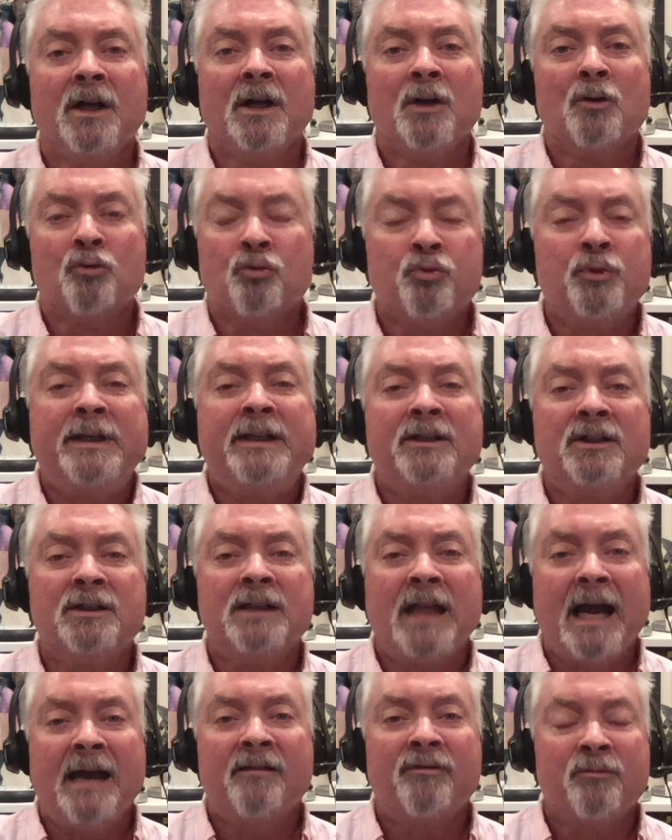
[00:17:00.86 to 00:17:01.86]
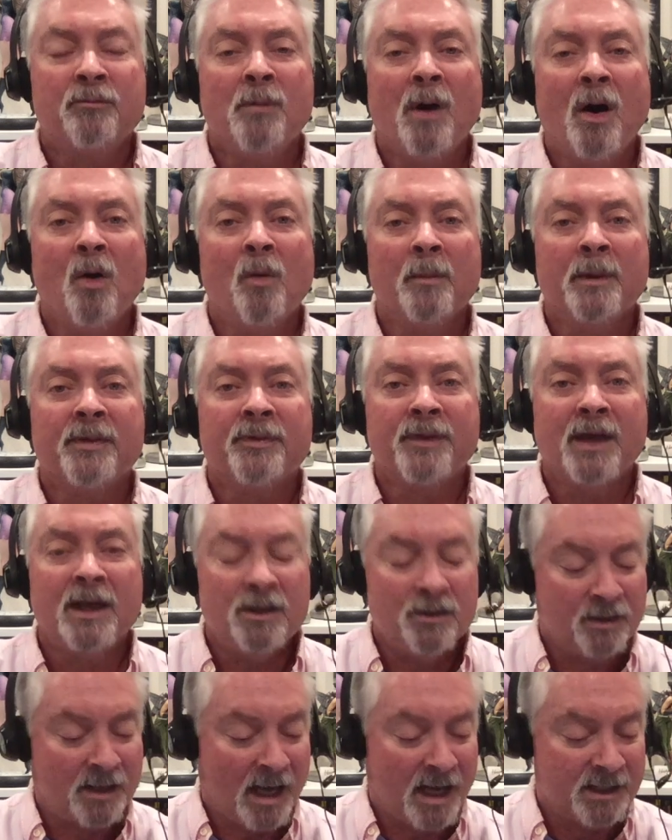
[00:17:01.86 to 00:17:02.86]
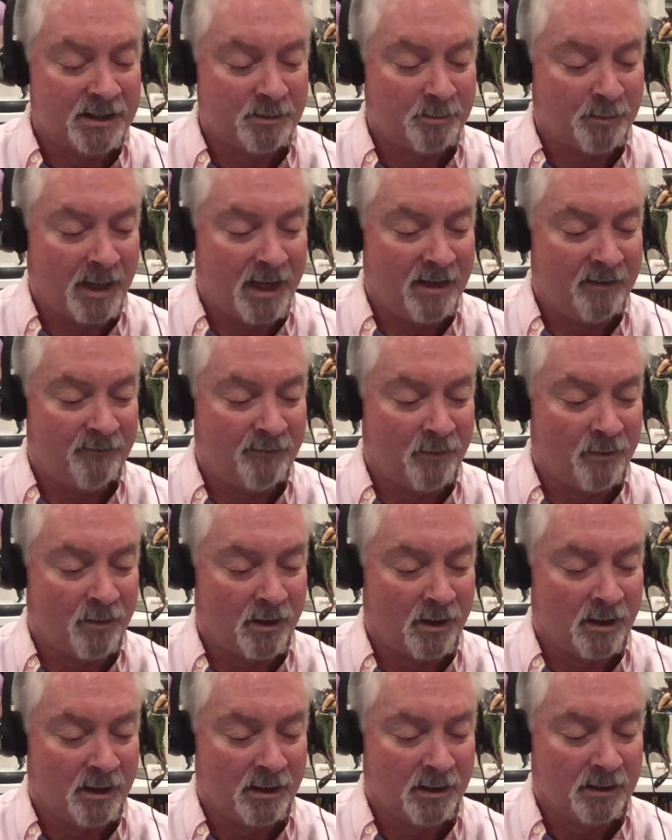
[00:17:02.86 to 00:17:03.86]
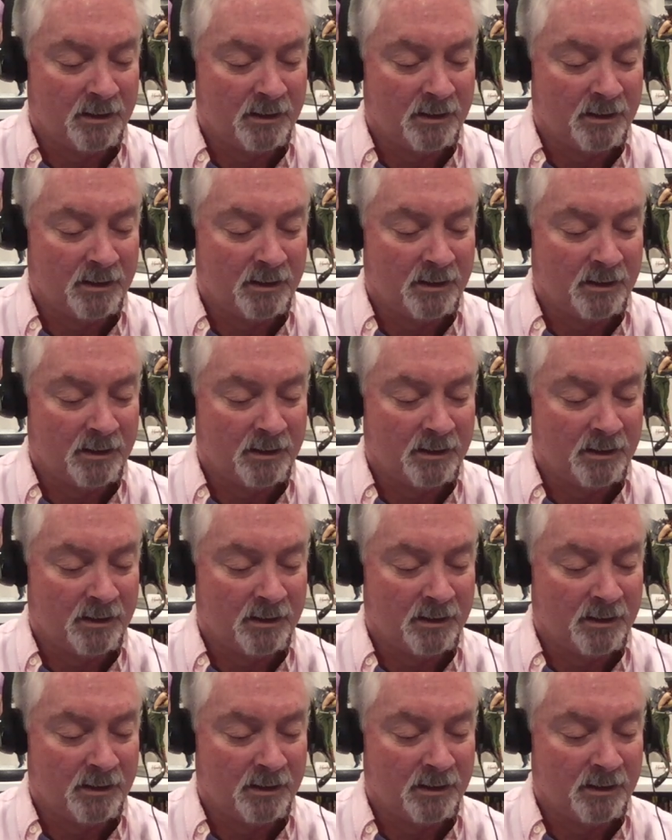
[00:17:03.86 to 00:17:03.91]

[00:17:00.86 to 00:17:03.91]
real life moment that you guys pay for.